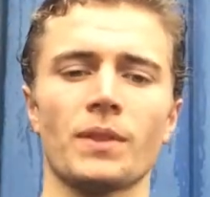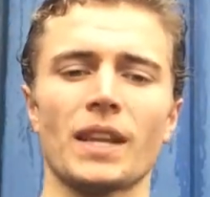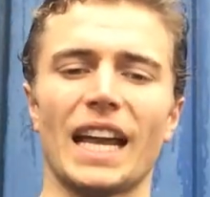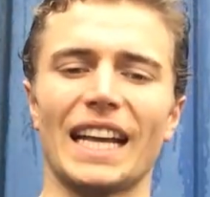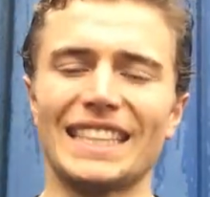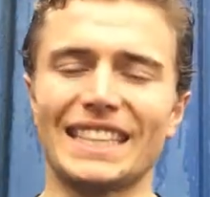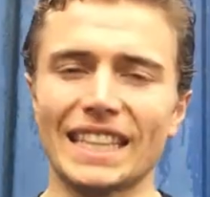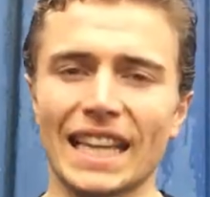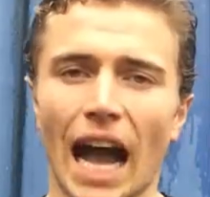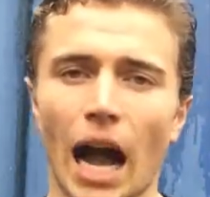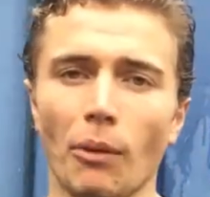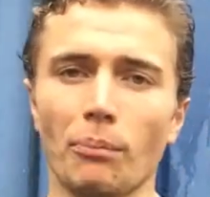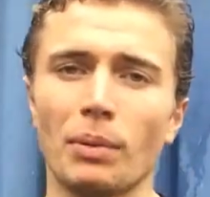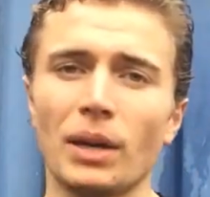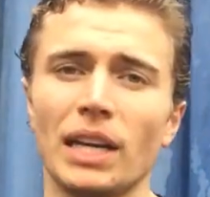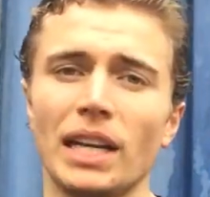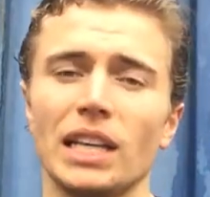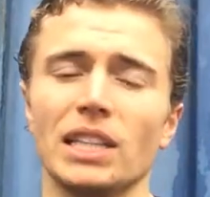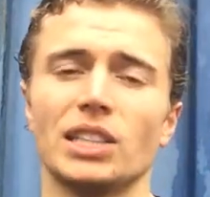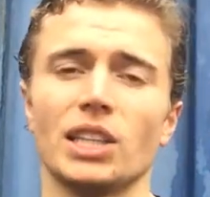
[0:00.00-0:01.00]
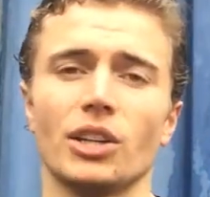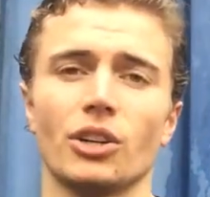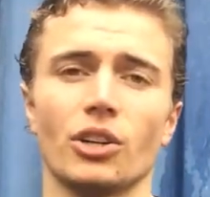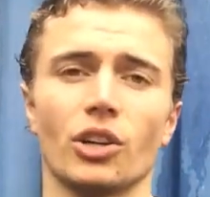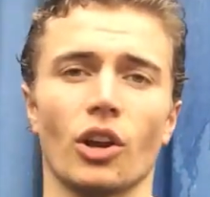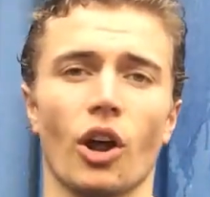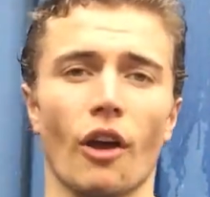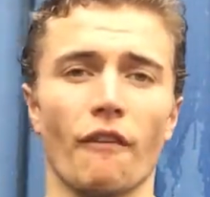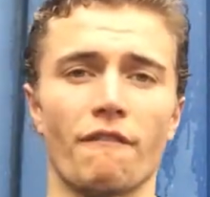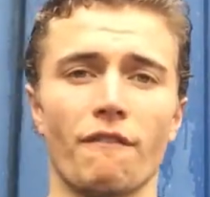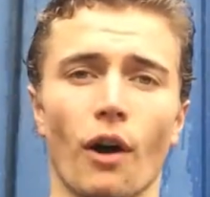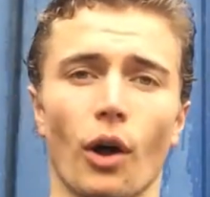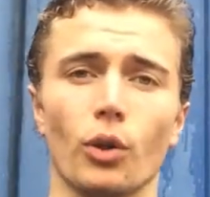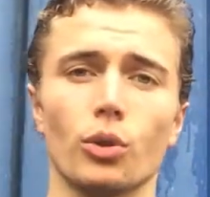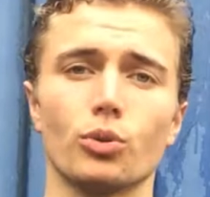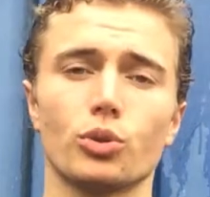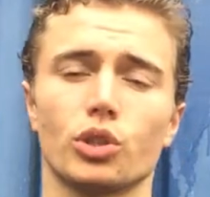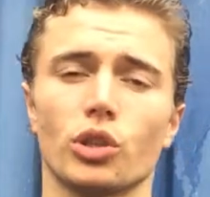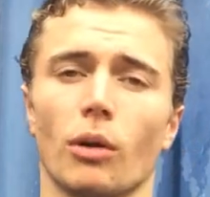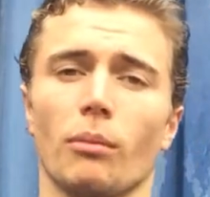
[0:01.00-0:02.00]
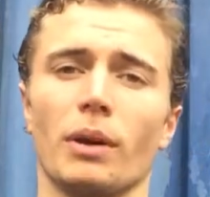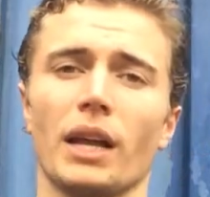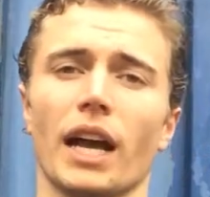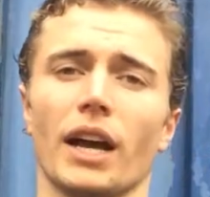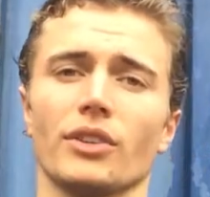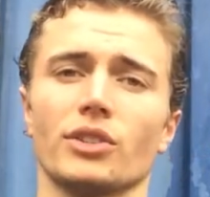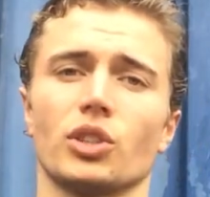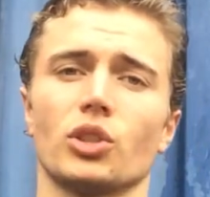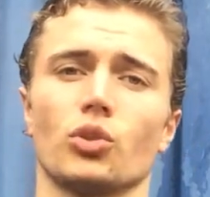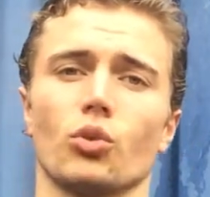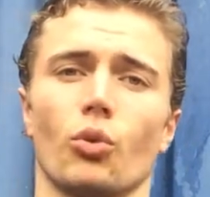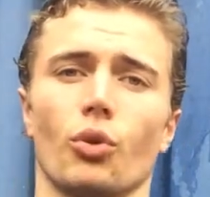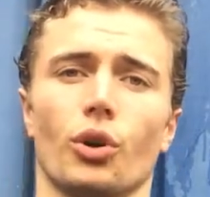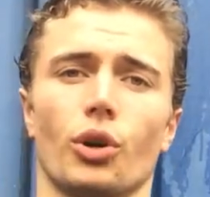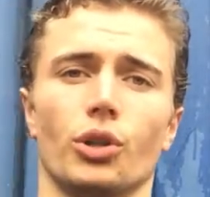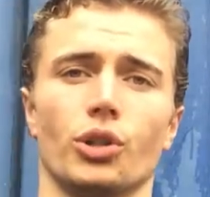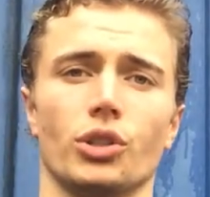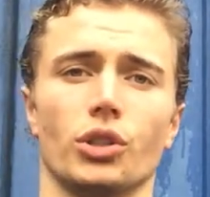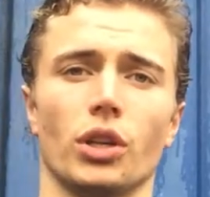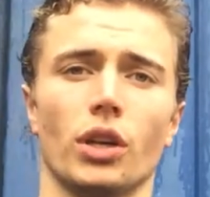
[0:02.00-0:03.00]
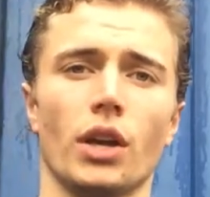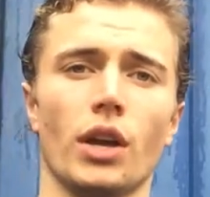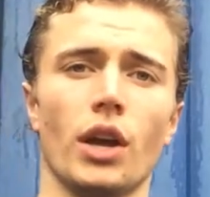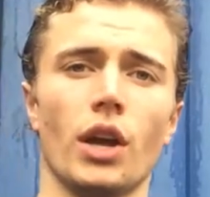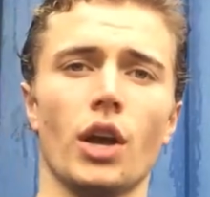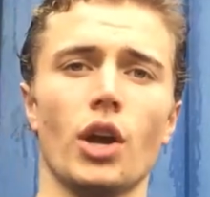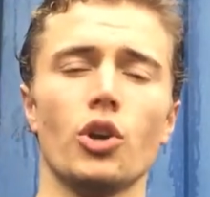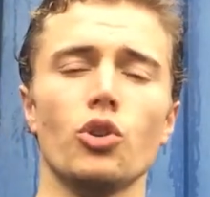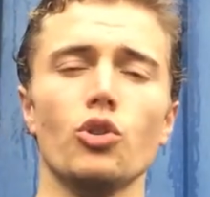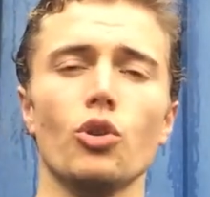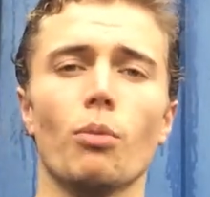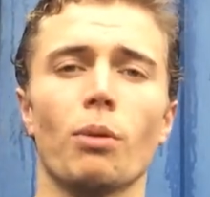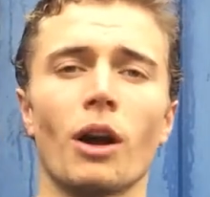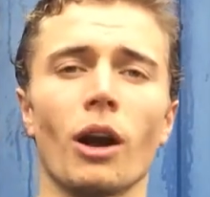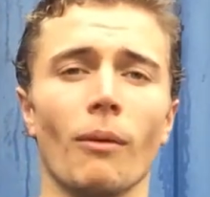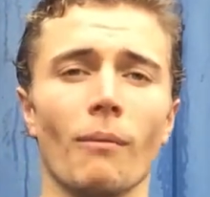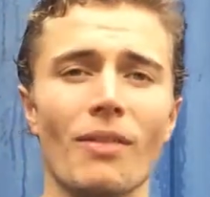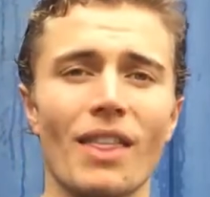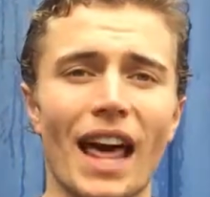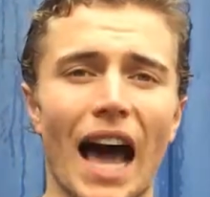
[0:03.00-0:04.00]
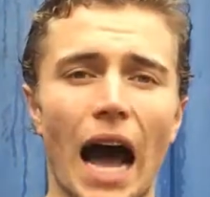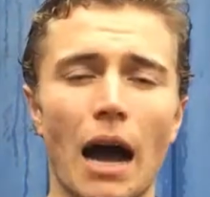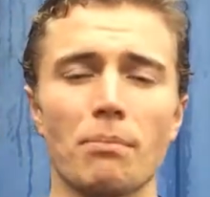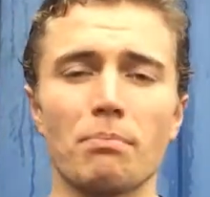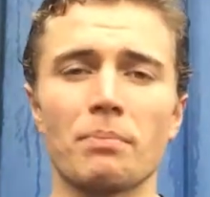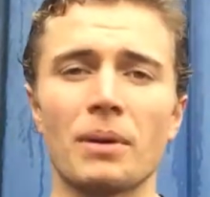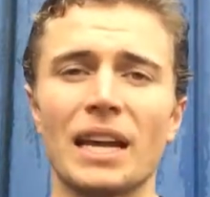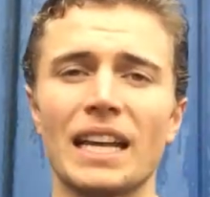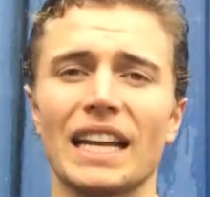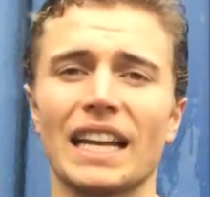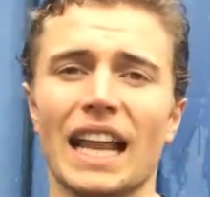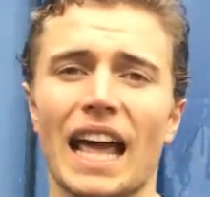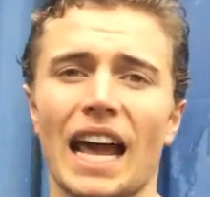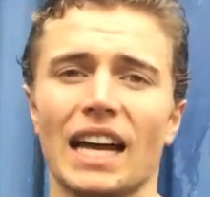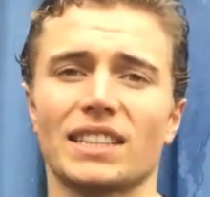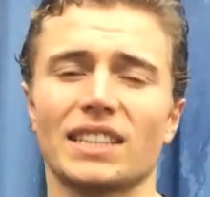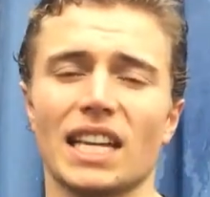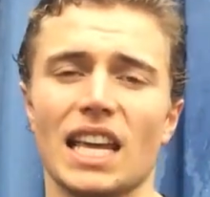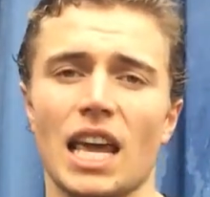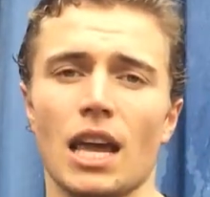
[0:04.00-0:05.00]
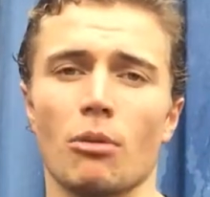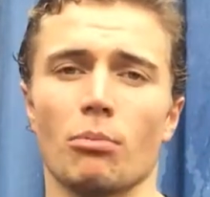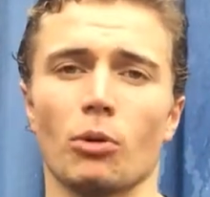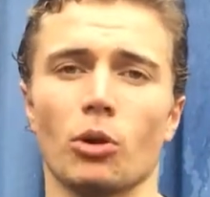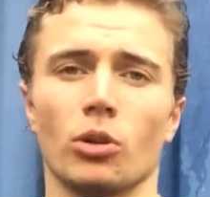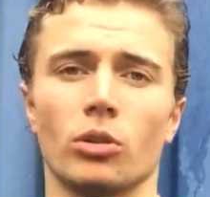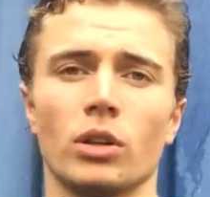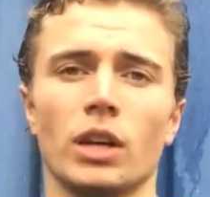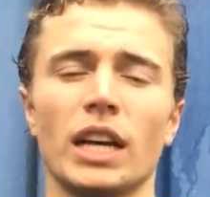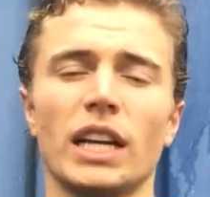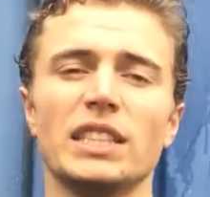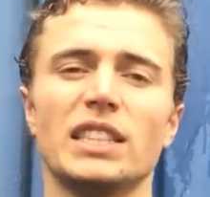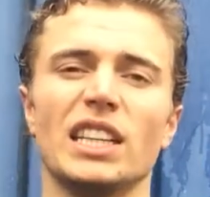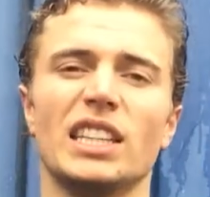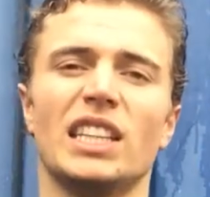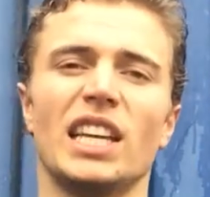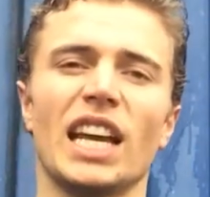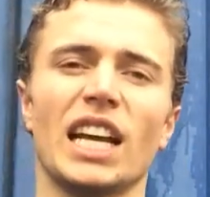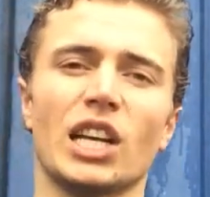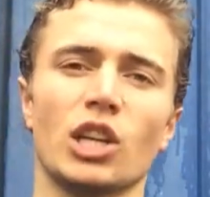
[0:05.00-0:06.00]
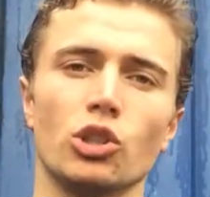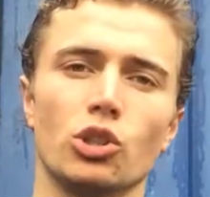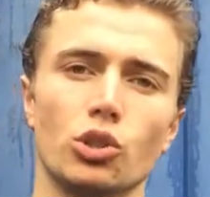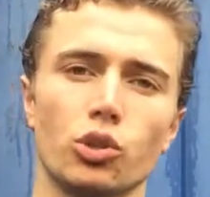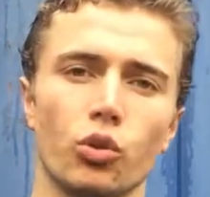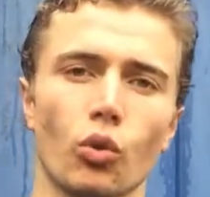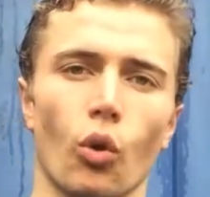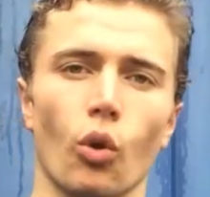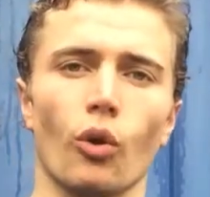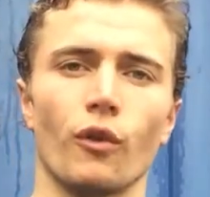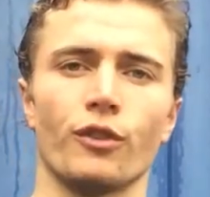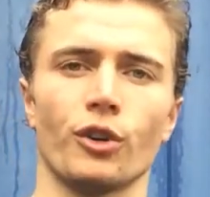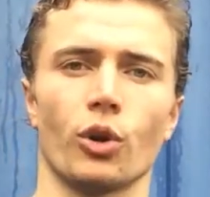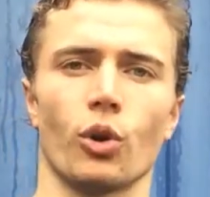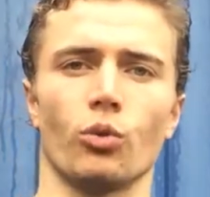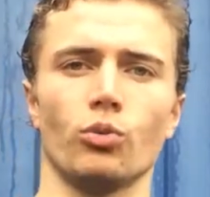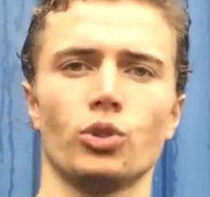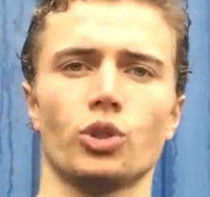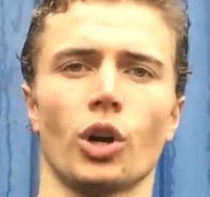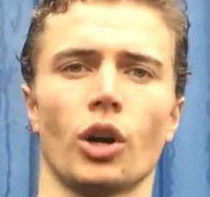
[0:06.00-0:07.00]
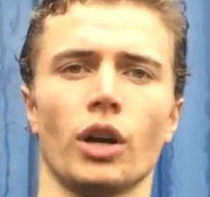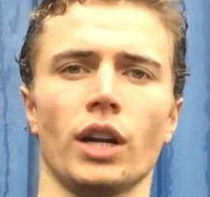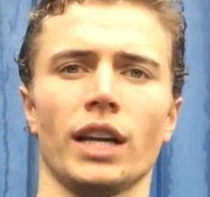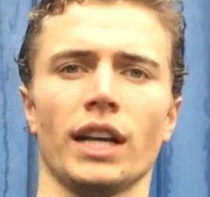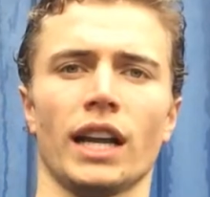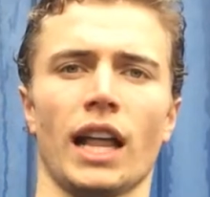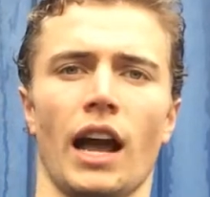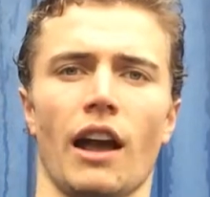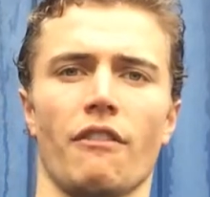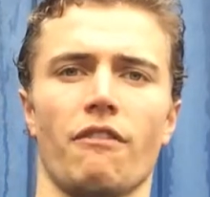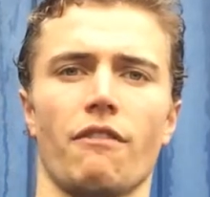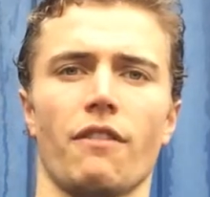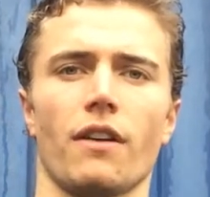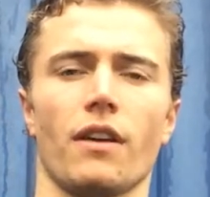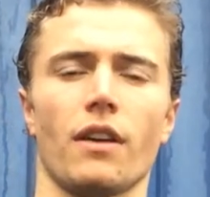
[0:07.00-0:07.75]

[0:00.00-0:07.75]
It's that bit easier to now follow somebody else's orders. You become that bit less able to take control of your own journey in life.